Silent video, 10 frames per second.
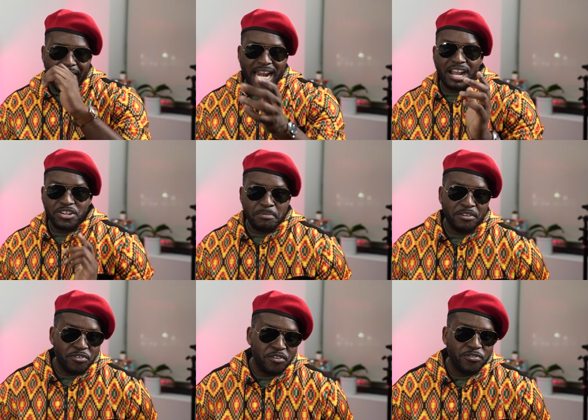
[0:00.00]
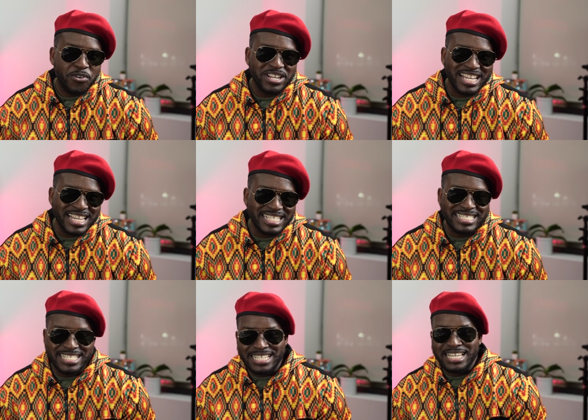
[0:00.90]
And our number four phone is
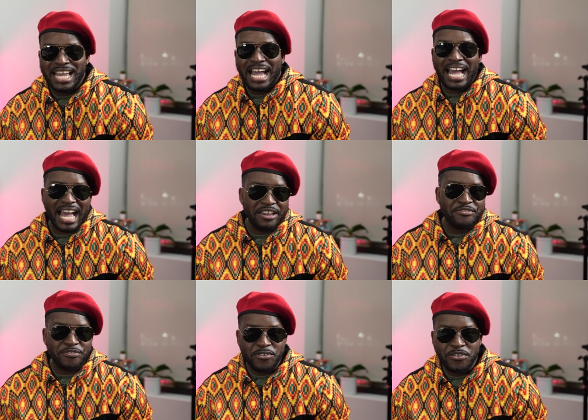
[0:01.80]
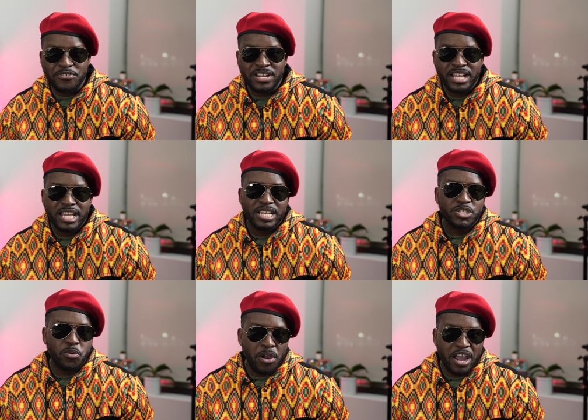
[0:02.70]
the iPhone
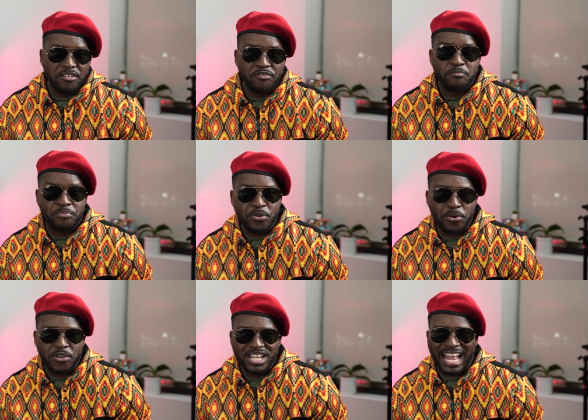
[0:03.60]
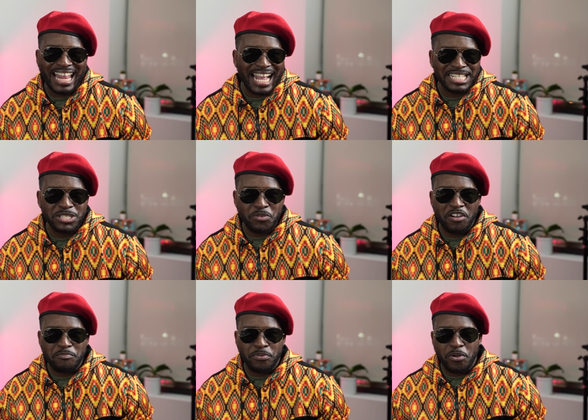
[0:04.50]
twelve Pro. I like the
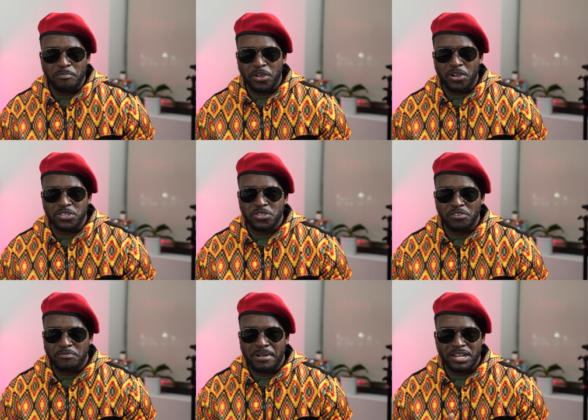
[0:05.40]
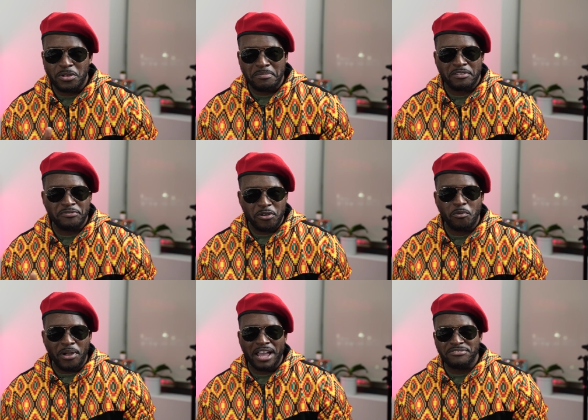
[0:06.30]
twelve Pro because, you know, for my number four
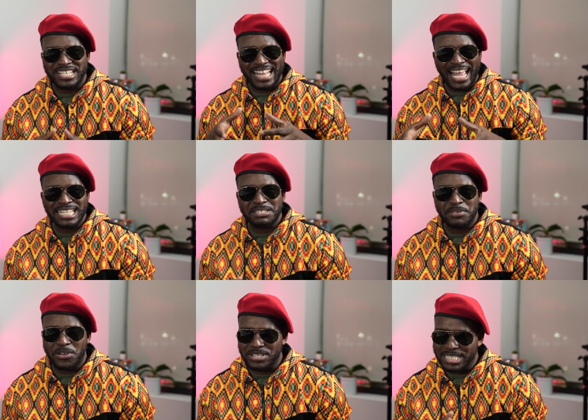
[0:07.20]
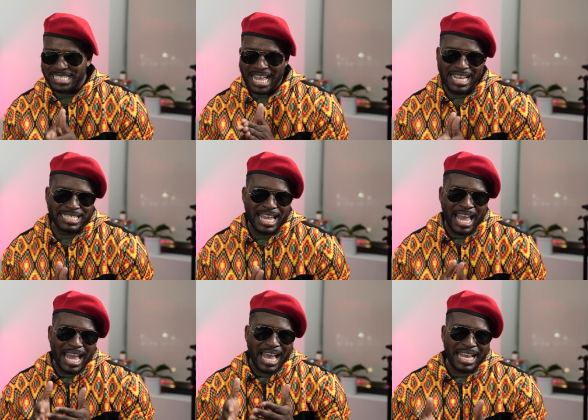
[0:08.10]
wife, she likes it because it's nice
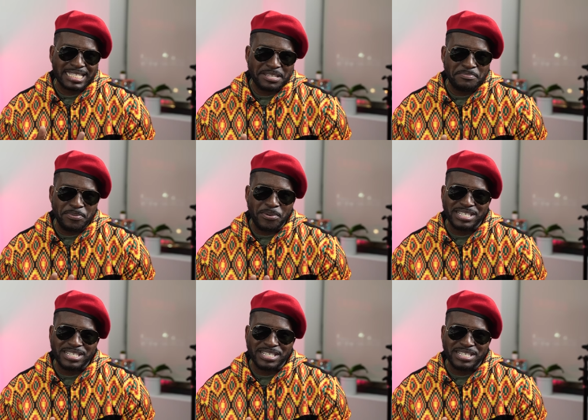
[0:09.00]
and simple.